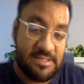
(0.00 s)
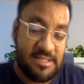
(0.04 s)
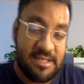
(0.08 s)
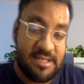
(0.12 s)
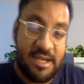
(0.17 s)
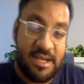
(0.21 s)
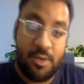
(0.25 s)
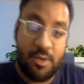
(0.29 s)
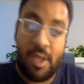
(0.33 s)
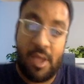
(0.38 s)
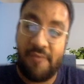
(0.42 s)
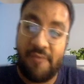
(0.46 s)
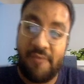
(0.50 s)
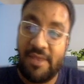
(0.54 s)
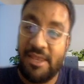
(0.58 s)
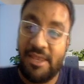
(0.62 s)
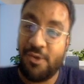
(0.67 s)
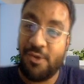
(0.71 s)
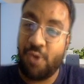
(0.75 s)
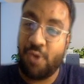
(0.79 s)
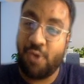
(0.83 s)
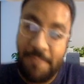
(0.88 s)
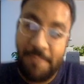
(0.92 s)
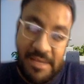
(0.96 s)
Did you have
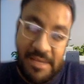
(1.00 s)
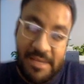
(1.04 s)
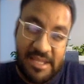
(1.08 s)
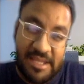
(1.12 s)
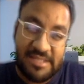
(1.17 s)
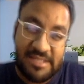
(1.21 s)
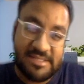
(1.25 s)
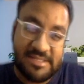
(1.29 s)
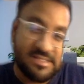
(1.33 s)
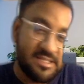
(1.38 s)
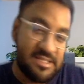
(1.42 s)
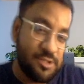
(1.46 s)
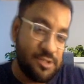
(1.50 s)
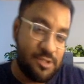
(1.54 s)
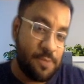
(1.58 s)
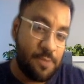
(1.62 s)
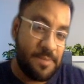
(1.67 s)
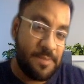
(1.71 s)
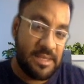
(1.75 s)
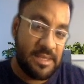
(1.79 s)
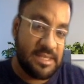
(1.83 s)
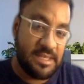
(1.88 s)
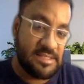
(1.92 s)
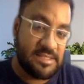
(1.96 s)
any complications in your
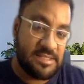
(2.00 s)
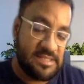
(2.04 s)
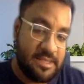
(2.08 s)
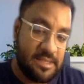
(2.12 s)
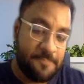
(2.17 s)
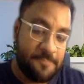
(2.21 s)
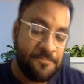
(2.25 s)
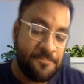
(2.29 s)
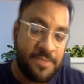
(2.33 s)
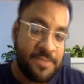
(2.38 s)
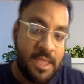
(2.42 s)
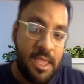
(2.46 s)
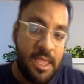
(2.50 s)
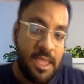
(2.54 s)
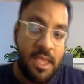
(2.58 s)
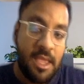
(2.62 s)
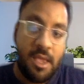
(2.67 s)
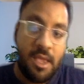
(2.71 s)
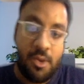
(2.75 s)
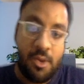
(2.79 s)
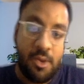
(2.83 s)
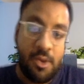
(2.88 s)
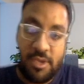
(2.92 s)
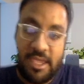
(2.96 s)
pregnancy,
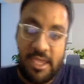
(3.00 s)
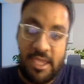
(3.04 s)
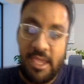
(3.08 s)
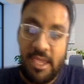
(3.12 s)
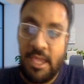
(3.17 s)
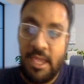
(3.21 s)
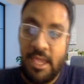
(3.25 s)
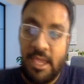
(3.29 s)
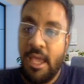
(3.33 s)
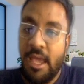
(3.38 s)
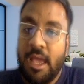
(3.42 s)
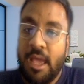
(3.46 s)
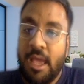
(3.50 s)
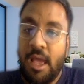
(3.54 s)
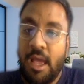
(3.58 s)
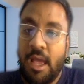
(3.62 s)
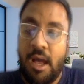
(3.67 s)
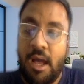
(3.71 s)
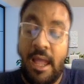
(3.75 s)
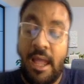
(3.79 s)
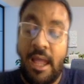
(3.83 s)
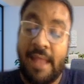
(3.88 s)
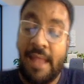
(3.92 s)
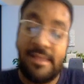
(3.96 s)
okay.
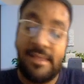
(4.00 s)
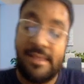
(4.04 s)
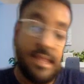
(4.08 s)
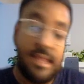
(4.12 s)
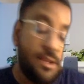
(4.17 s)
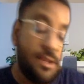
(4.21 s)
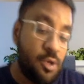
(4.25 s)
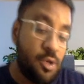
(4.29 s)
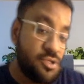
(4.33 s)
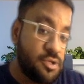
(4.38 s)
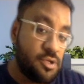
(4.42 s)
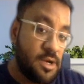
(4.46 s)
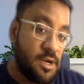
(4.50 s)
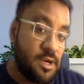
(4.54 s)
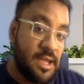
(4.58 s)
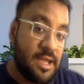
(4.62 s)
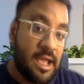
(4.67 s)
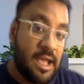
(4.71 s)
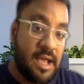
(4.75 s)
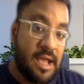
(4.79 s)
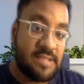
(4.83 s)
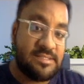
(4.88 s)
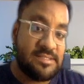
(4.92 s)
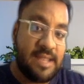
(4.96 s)
And then you also got
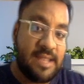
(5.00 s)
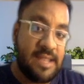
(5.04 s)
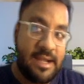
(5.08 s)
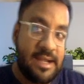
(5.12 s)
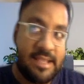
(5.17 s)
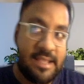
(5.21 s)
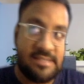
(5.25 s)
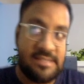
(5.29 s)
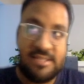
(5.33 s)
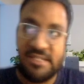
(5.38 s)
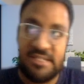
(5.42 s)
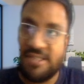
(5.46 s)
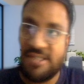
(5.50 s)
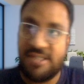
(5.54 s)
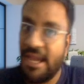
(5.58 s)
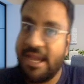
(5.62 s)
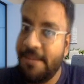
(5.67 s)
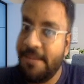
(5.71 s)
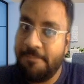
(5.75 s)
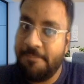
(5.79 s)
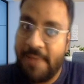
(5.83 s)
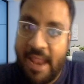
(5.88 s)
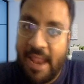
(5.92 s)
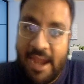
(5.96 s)
to ask that, is the
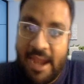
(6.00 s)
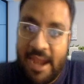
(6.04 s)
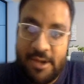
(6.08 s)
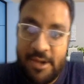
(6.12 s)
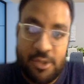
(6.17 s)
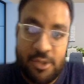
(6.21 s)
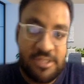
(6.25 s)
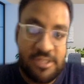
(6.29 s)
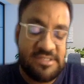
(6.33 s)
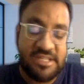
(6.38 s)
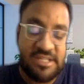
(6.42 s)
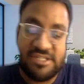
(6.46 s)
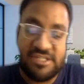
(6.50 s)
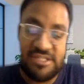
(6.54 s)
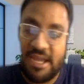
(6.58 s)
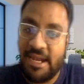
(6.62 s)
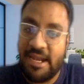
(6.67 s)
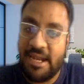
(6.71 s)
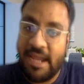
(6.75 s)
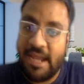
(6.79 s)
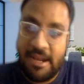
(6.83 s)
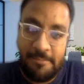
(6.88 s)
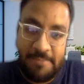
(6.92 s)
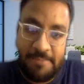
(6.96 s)
child planned or is the
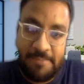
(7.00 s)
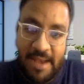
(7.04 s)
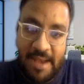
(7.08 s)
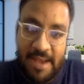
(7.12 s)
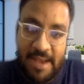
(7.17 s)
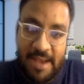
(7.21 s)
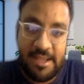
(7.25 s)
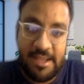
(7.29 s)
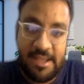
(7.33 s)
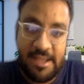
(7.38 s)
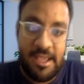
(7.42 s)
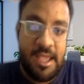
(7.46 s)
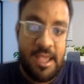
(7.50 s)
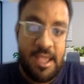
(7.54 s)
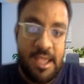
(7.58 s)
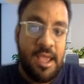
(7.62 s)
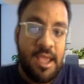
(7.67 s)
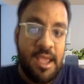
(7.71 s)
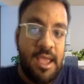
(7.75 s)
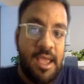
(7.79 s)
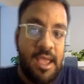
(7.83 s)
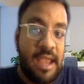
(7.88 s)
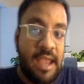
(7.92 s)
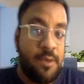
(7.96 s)
child unplanned?
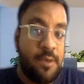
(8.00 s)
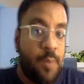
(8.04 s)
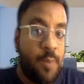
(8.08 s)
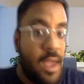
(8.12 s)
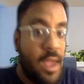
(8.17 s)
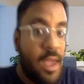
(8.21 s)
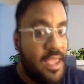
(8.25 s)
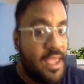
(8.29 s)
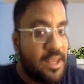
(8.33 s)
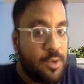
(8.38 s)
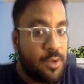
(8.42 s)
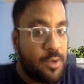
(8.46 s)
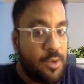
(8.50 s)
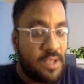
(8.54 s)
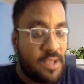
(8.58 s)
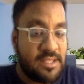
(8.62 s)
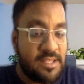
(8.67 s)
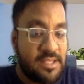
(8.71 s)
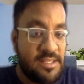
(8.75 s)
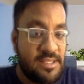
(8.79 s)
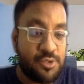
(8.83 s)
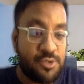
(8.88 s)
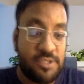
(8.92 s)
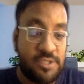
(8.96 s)
And why are you
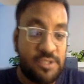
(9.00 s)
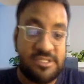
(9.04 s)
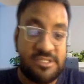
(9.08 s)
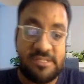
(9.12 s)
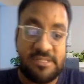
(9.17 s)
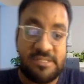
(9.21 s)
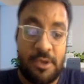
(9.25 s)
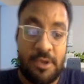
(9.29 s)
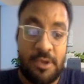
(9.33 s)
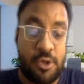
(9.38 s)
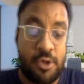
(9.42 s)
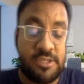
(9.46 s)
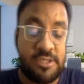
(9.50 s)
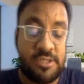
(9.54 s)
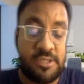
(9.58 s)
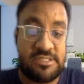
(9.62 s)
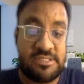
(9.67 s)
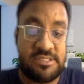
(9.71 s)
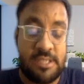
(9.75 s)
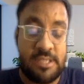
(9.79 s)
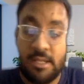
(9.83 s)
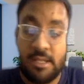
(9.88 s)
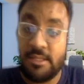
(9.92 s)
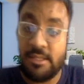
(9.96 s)
asking these questions?
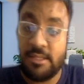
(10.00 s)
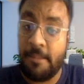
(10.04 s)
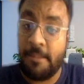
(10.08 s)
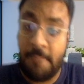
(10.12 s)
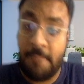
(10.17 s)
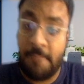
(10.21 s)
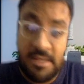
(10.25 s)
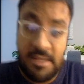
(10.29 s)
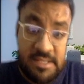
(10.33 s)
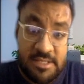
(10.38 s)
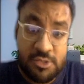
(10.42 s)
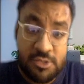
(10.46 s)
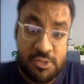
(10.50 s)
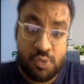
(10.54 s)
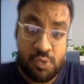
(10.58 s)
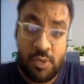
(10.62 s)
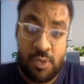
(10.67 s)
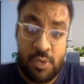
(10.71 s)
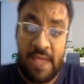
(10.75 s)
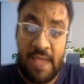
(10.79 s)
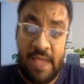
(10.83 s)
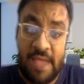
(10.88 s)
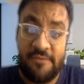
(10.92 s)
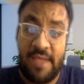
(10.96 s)
Because the mothers
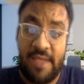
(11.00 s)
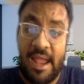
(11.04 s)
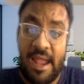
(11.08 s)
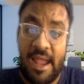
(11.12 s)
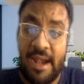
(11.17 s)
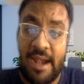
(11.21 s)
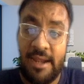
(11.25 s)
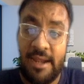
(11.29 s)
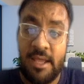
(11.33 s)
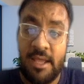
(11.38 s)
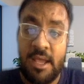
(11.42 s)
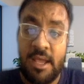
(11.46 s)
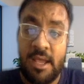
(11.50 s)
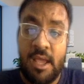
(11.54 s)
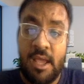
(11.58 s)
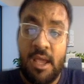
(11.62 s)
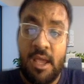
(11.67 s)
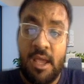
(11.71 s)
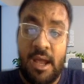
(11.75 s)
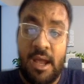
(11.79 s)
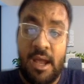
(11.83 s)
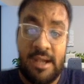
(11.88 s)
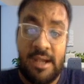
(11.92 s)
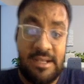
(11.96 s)
who have had
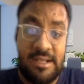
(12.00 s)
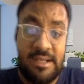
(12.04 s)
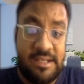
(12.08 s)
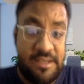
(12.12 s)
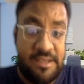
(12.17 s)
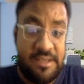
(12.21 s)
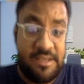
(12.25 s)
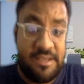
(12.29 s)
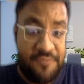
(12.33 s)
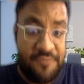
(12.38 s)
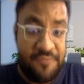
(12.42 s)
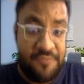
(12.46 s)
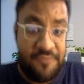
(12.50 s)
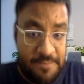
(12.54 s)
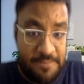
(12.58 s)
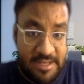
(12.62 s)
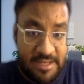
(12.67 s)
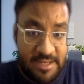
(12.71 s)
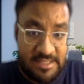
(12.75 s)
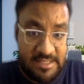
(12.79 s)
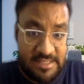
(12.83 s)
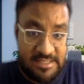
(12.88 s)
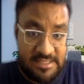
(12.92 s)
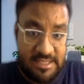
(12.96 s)
a difficult
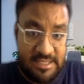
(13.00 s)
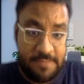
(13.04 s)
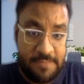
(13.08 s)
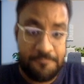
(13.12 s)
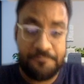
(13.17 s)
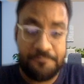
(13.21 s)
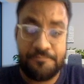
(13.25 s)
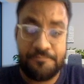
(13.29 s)
pregnancy,